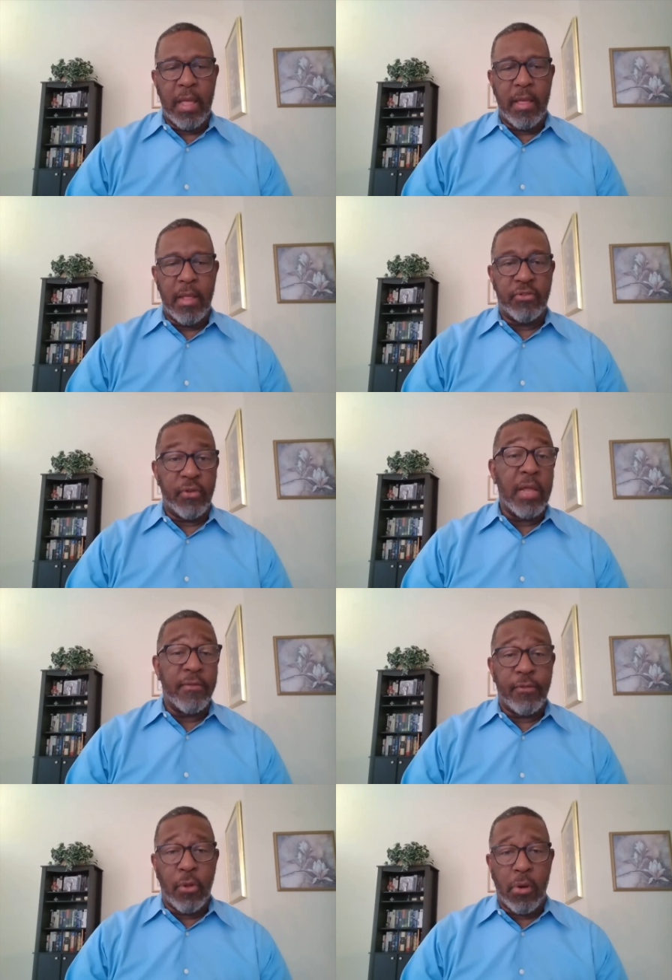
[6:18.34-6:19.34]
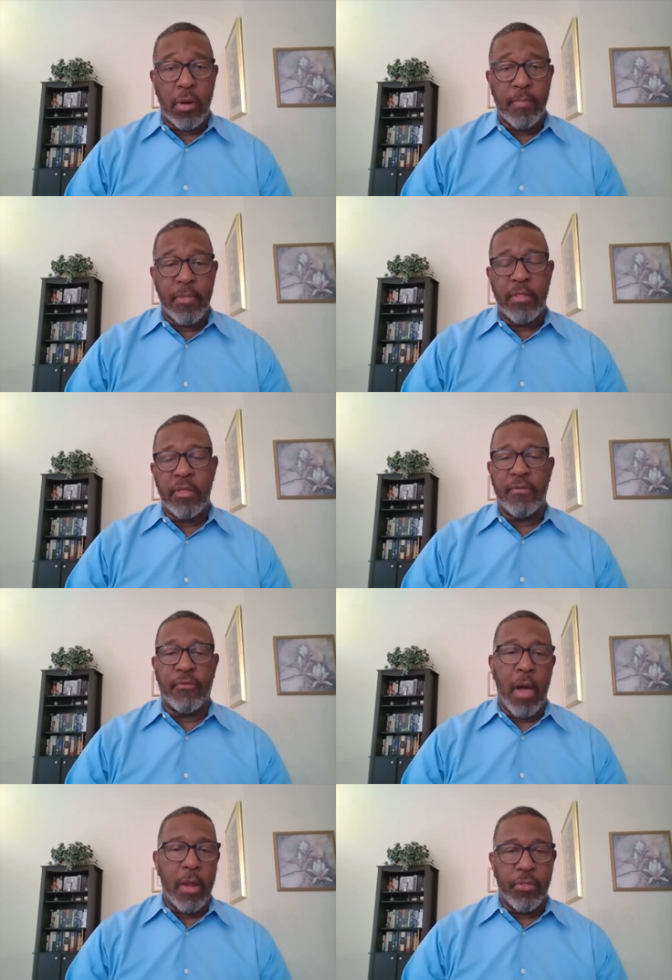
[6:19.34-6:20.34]
in Florida, and
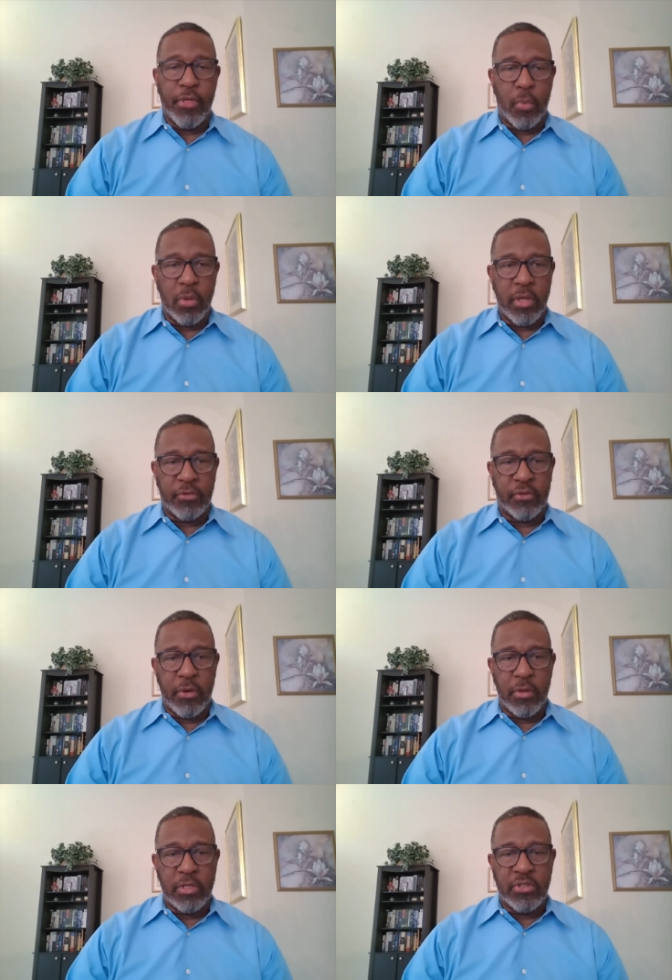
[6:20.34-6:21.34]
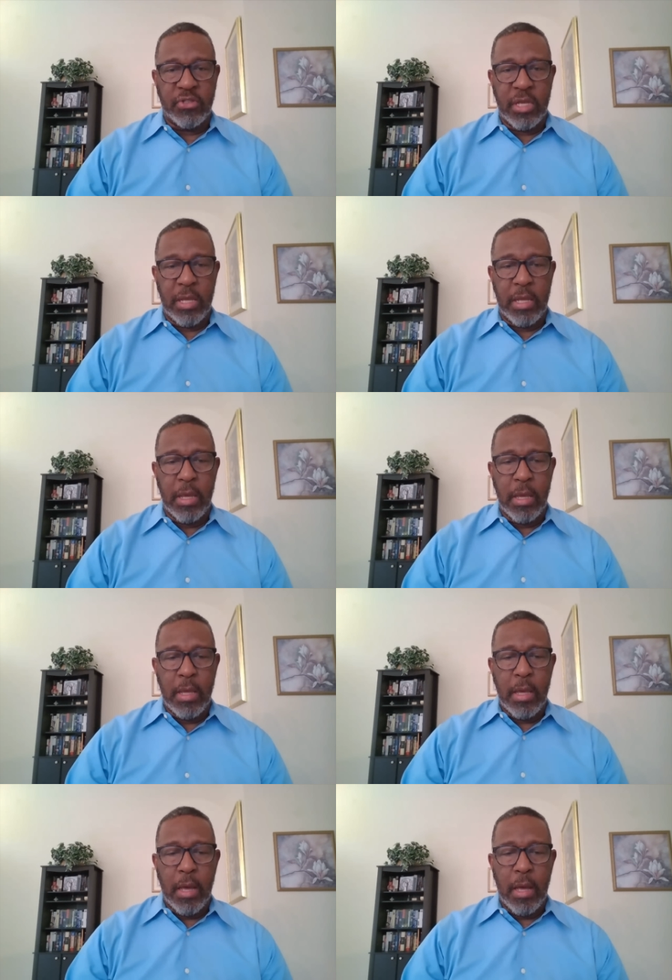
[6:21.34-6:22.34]
therefore I don't think we'll necessarily see
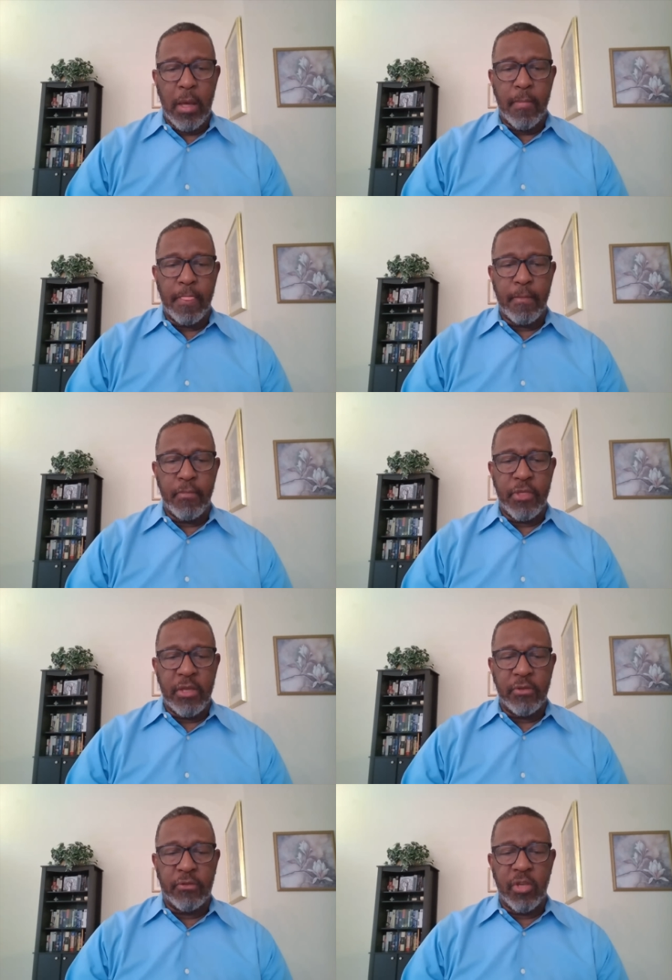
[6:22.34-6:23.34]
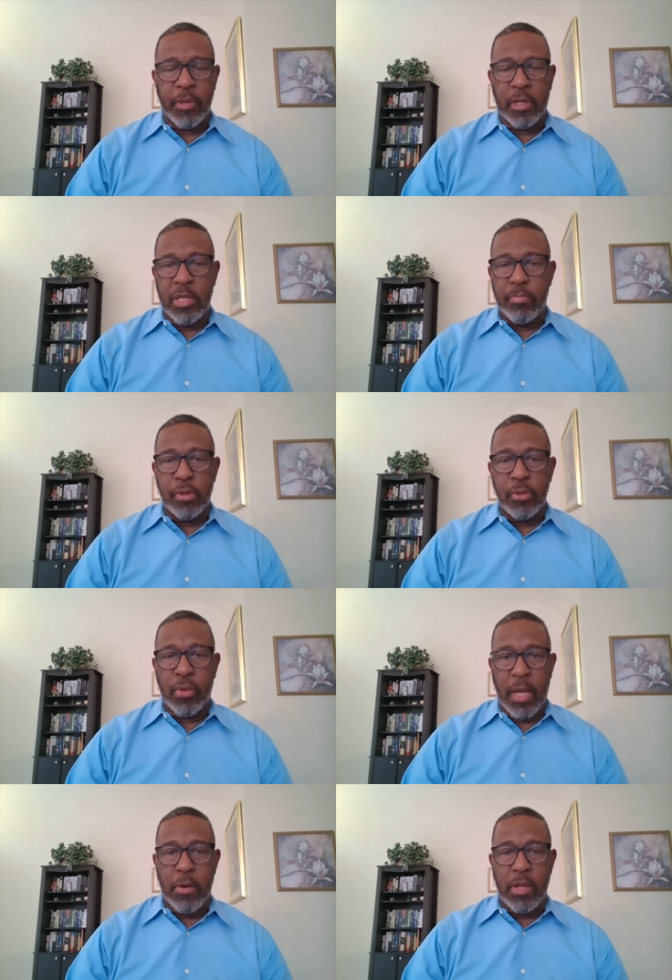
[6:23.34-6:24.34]
these typically blue
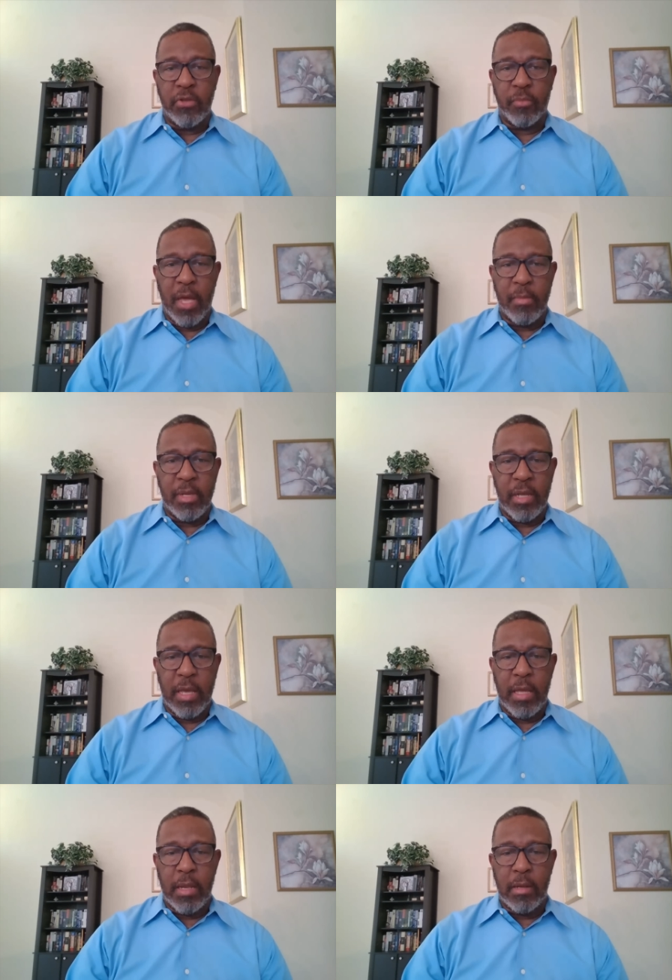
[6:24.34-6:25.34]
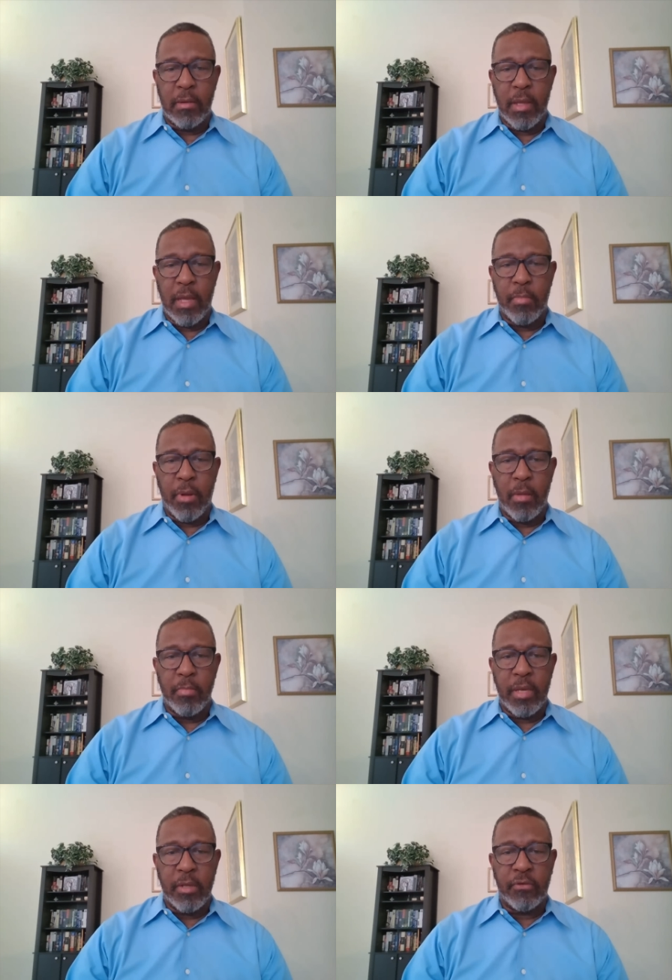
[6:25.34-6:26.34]
counties, Miami-Dade and Palm
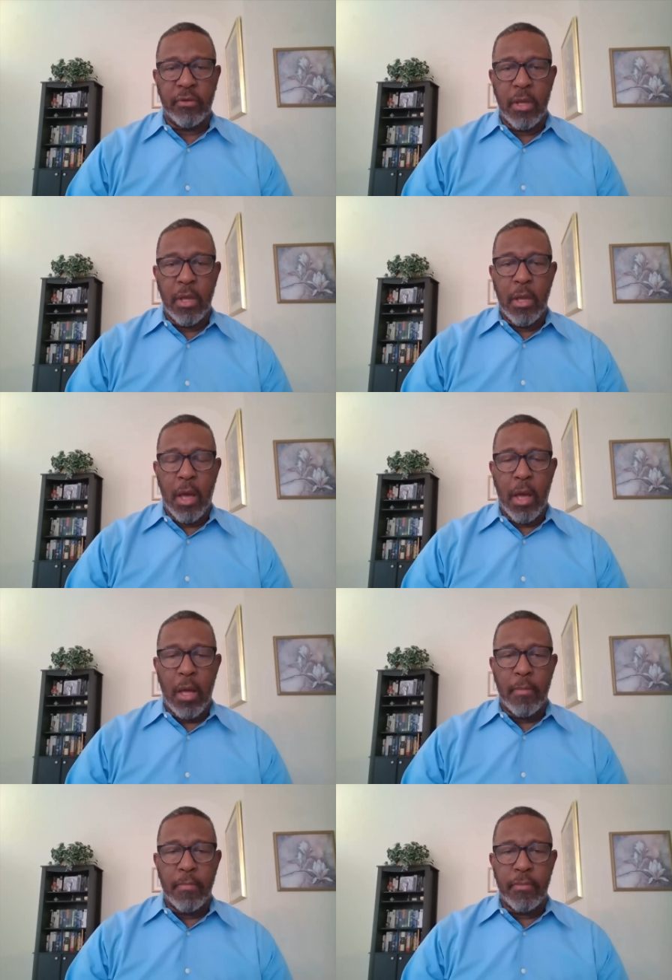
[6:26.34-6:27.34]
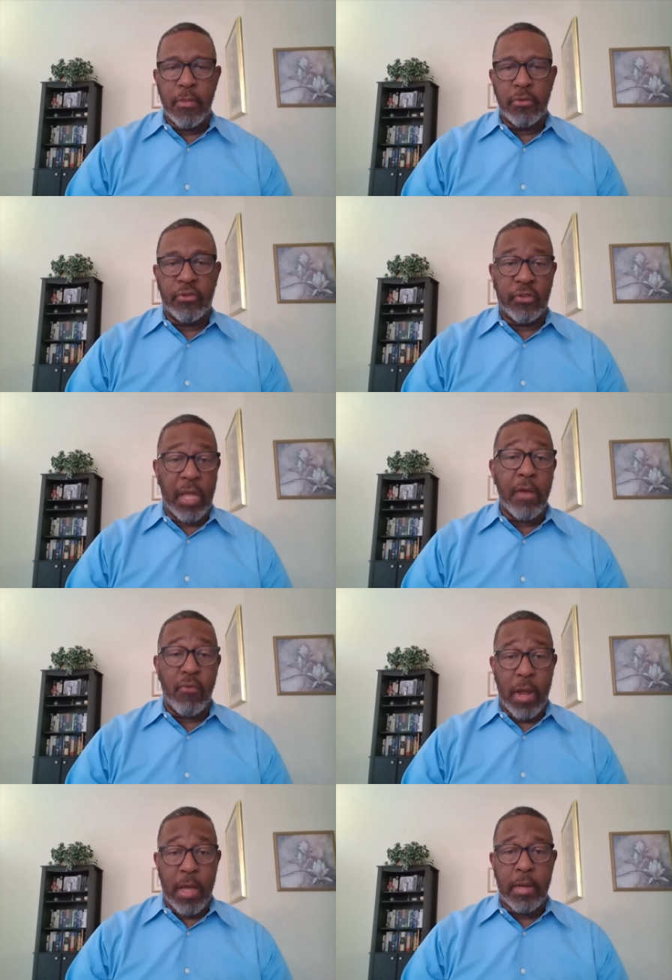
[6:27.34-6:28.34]
Beach, stay
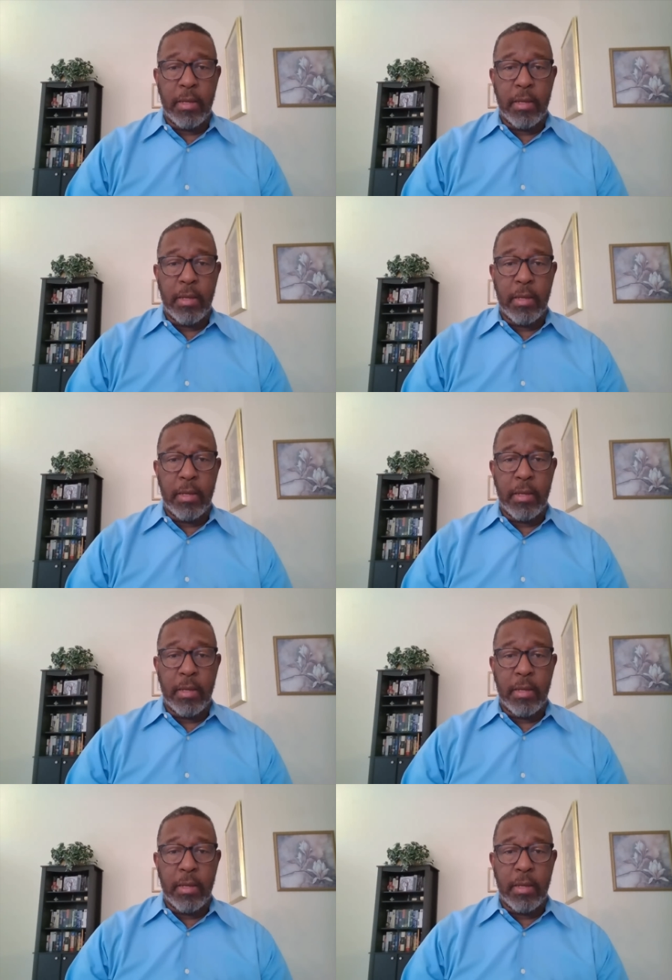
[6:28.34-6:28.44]
red.